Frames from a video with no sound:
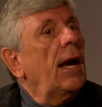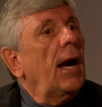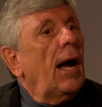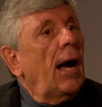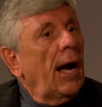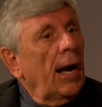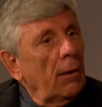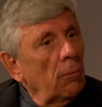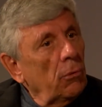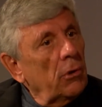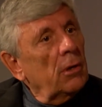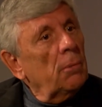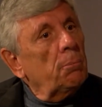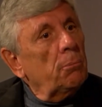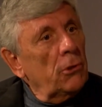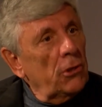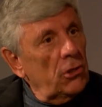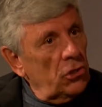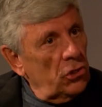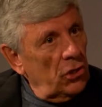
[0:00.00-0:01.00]
I would
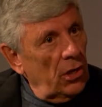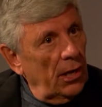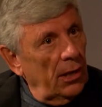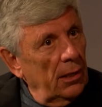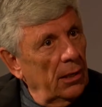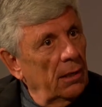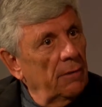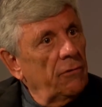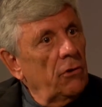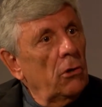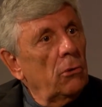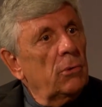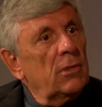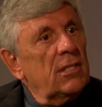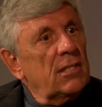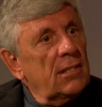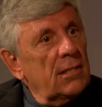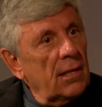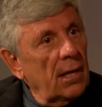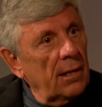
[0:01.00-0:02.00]
appreciate if you would
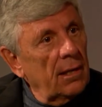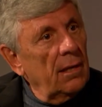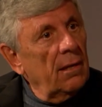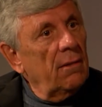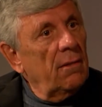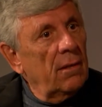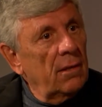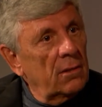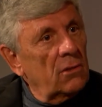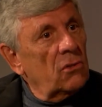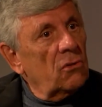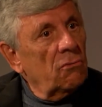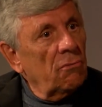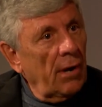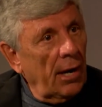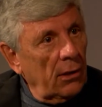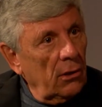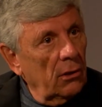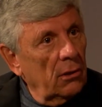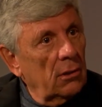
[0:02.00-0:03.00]
study this
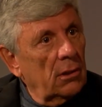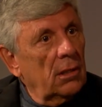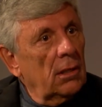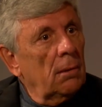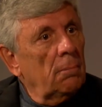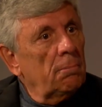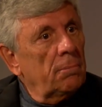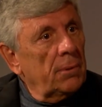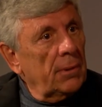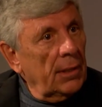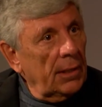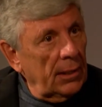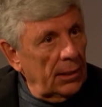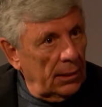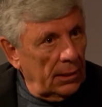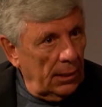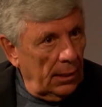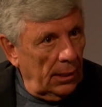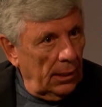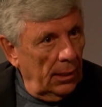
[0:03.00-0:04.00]
record
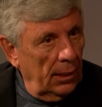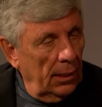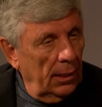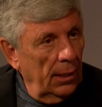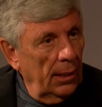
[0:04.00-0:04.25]
completely,